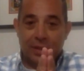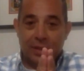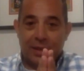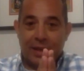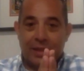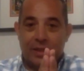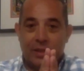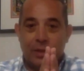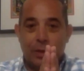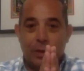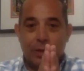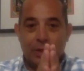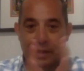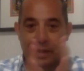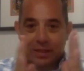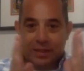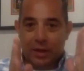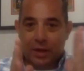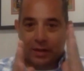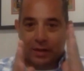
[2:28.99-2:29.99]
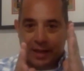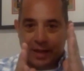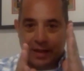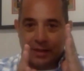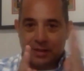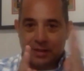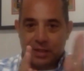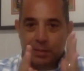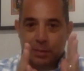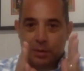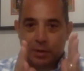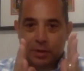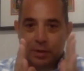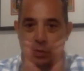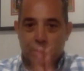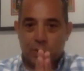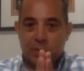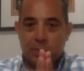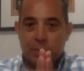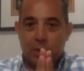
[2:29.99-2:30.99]
And usually it's like that stimulus
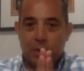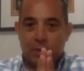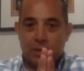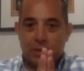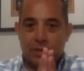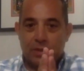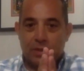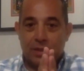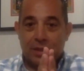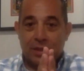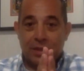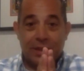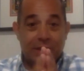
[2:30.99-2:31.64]
response.